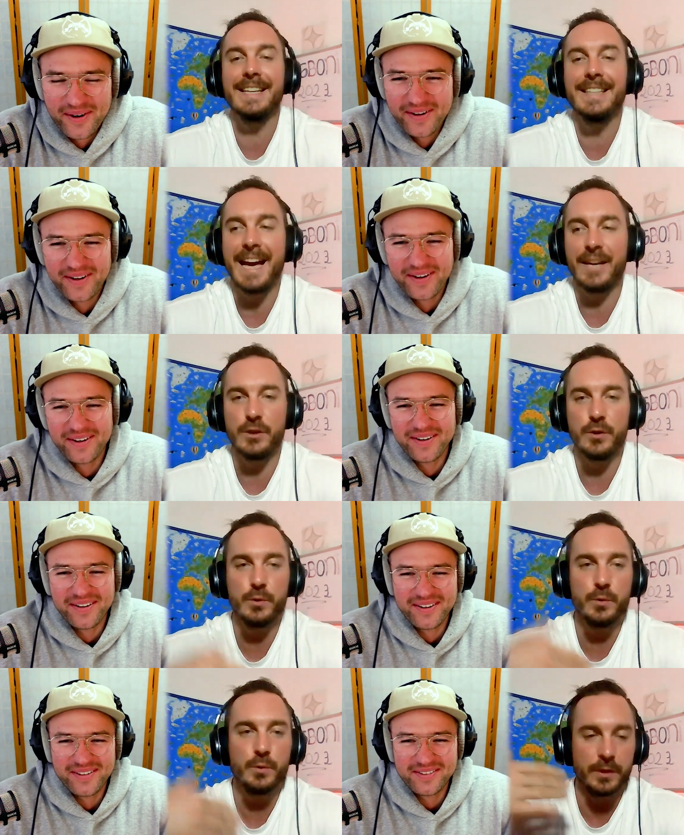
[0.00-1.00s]
Speaker 1: can get
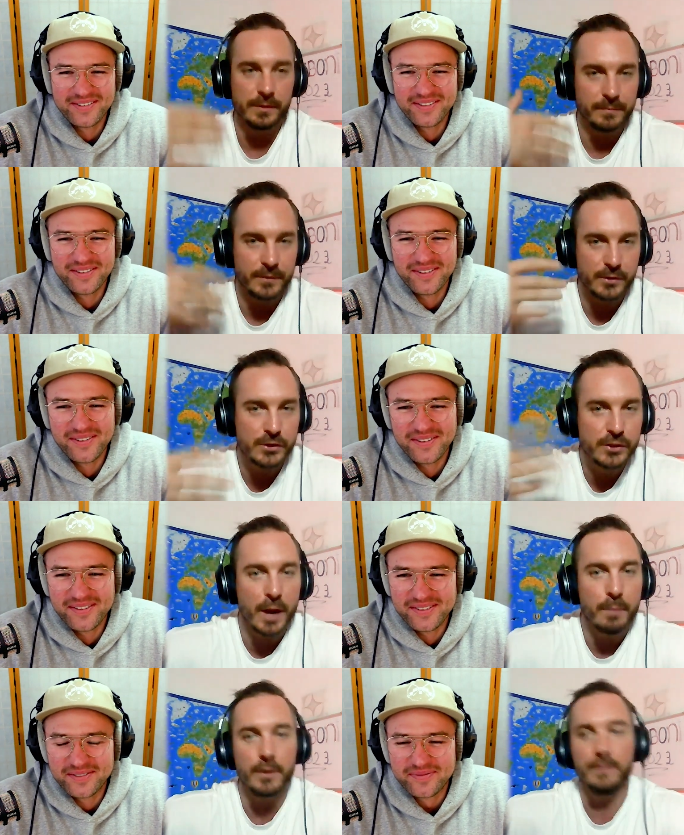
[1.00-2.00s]
you
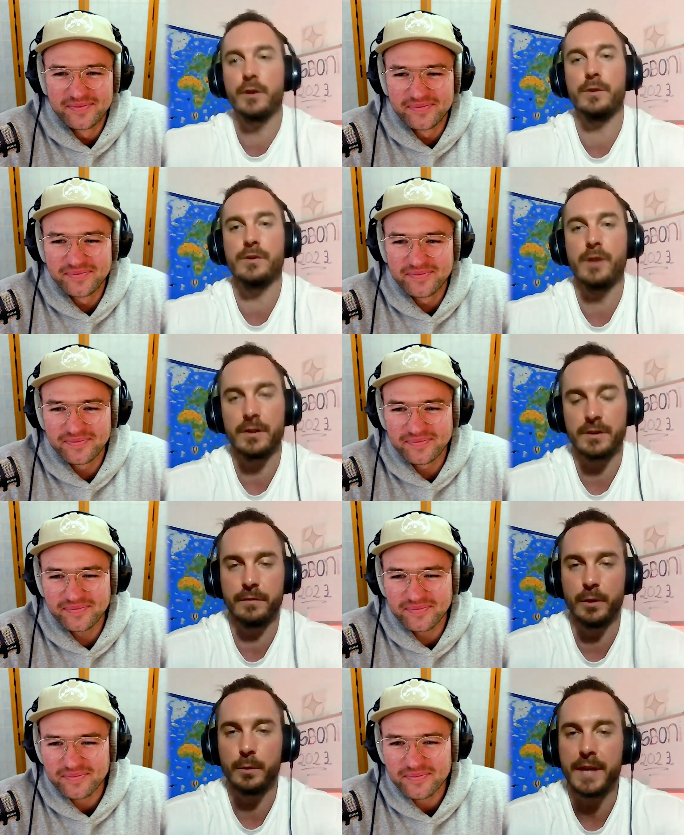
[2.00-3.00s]
some of the results a
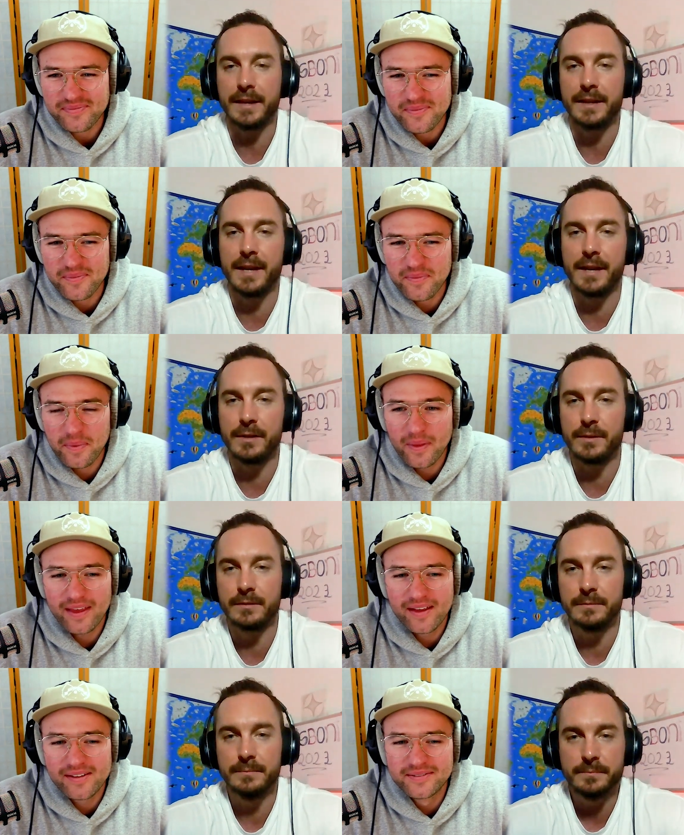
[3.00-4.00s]
float tank can get you.
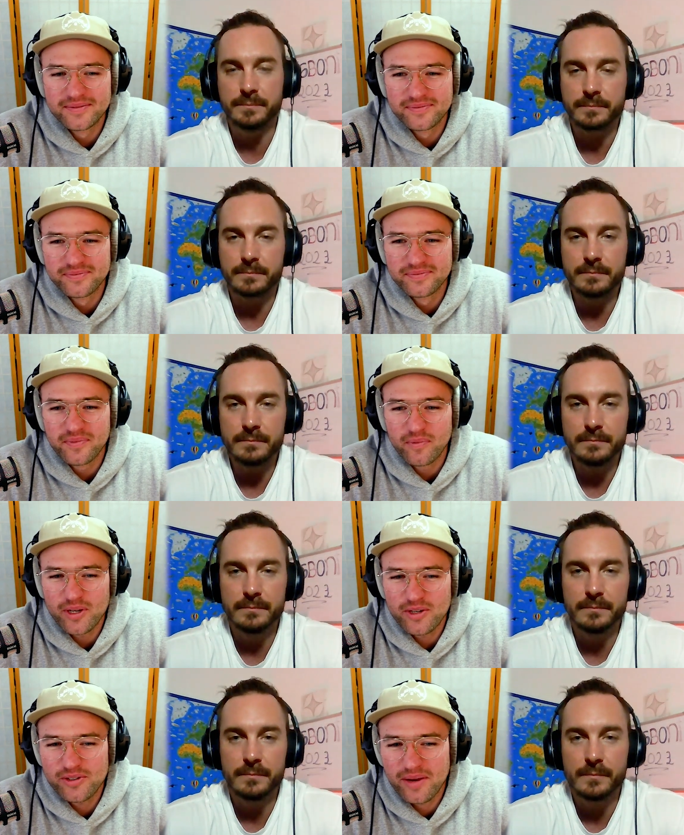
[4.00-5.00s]

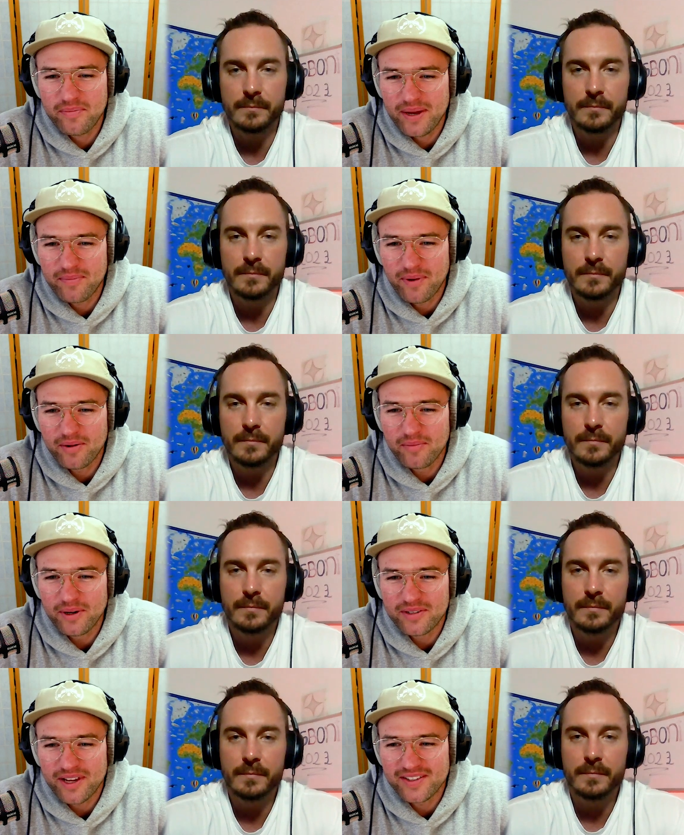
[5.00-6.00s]
Speaker 2: When you said ping pong
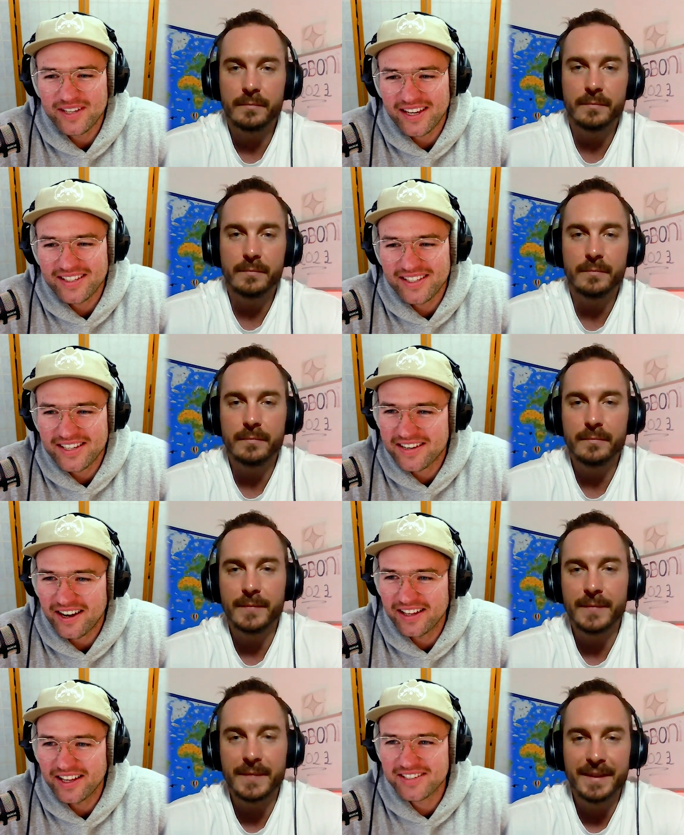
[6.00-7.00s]
balls, I was like, is this a
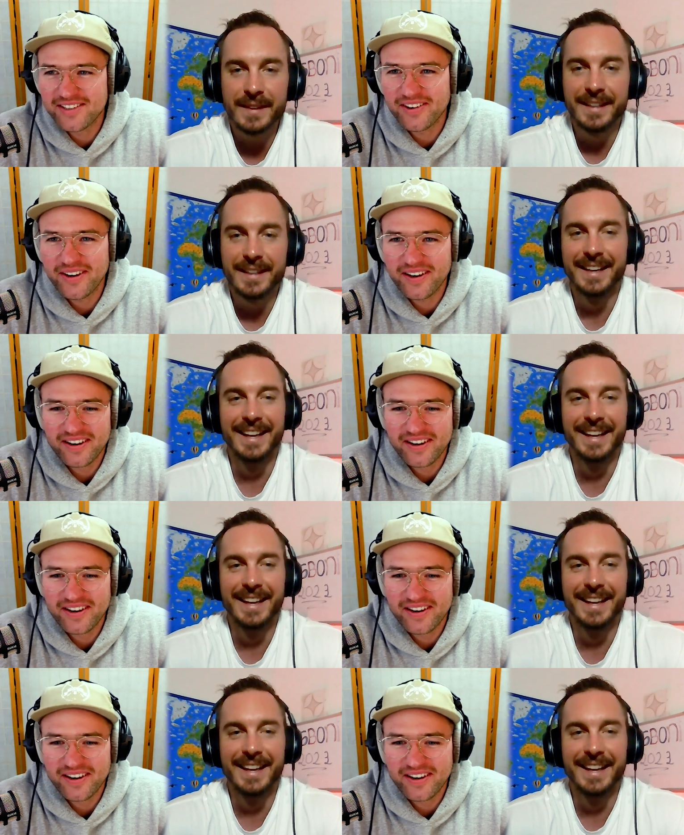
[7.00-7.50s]
Thailand story?